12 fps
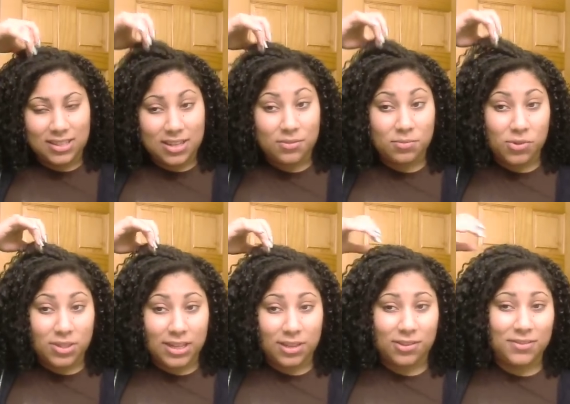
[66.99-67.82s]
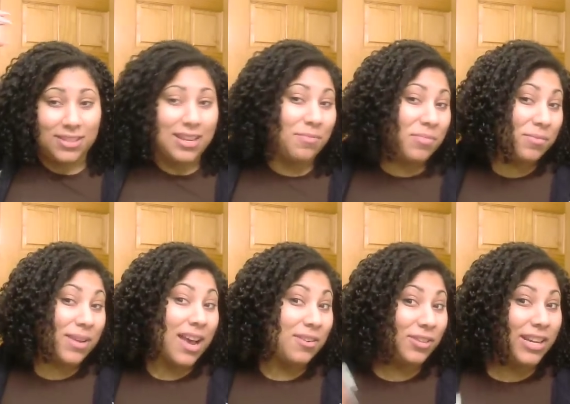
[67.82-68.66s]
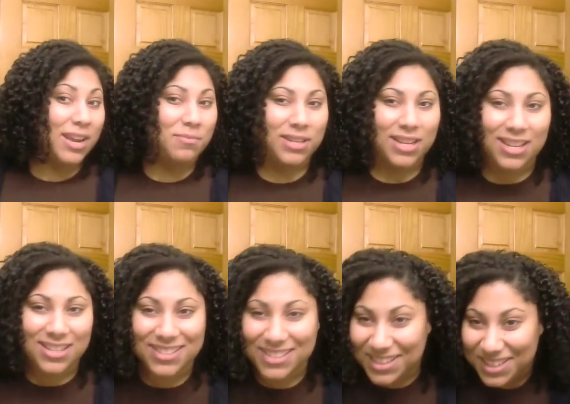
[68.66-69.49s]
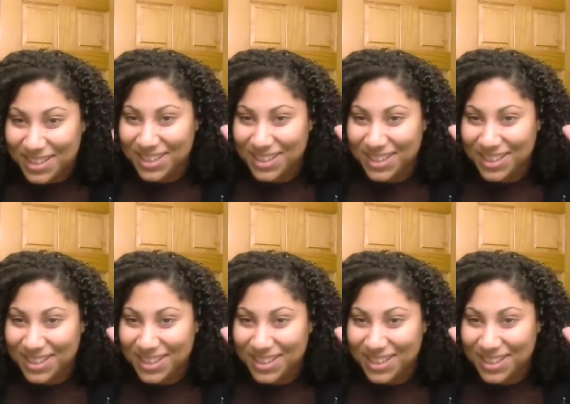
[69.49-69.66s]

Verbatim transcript: there was more taken off the top here but I don't care because